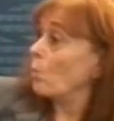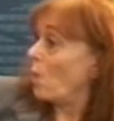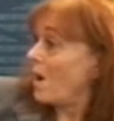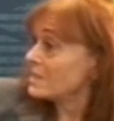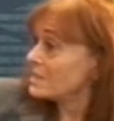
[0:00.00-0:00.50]

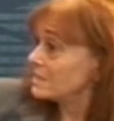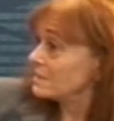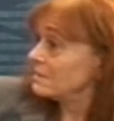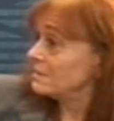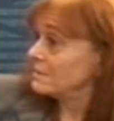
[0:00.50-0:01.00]

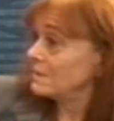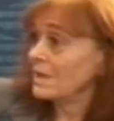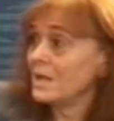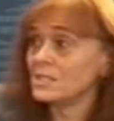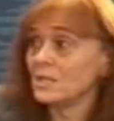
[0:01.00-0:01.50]
Watson
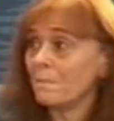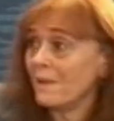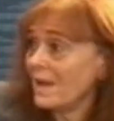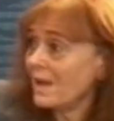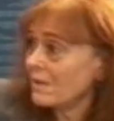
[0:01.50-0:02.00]
is a
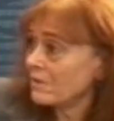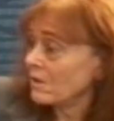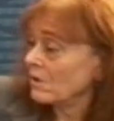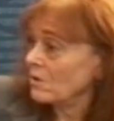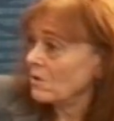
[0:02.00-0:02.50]
path
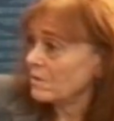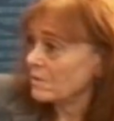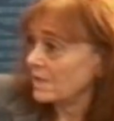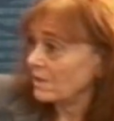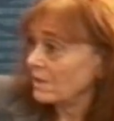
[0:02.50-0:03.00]

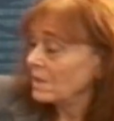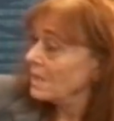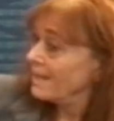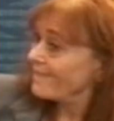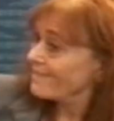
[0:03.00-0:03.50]
along there.
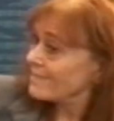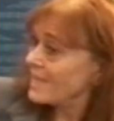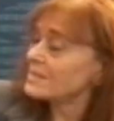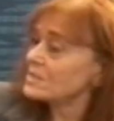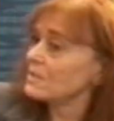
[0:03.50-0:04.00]

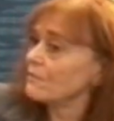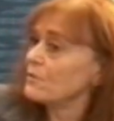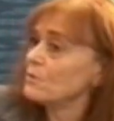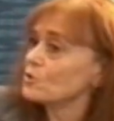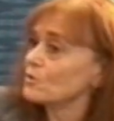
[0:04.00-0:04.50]
That's the
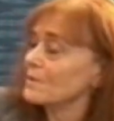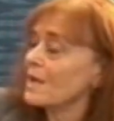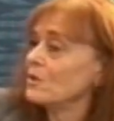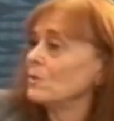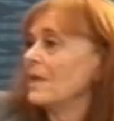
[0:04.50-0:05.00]
future.
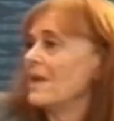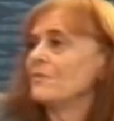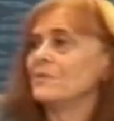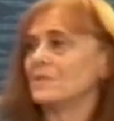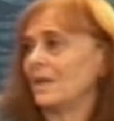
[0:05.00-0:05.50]
Now you
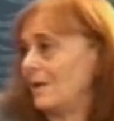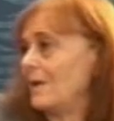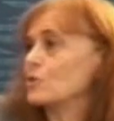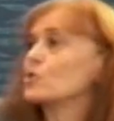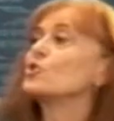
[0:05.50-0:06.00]
laugh and you say,
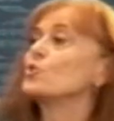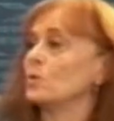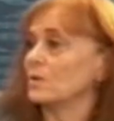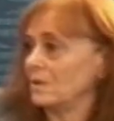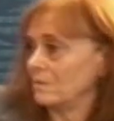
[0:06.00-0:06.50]
yeah,
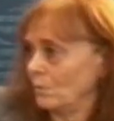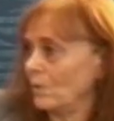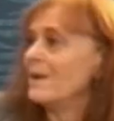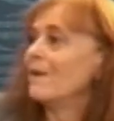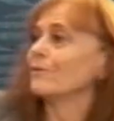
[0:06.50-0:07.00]
sure,
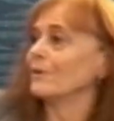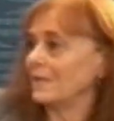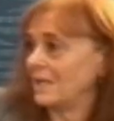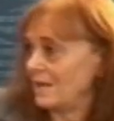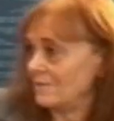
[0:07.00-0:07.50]
we're never
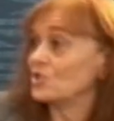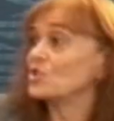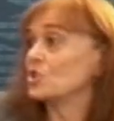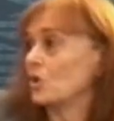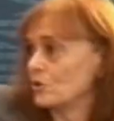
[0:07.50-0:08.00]
going to get to
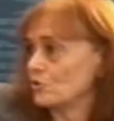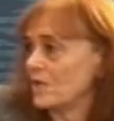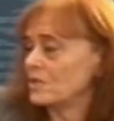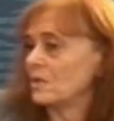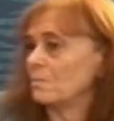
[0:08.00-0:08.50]
Star
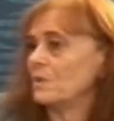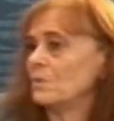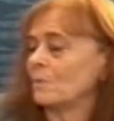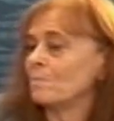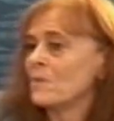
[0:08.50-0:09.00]
Trek's
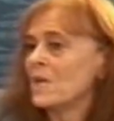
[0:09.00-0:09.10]
computer.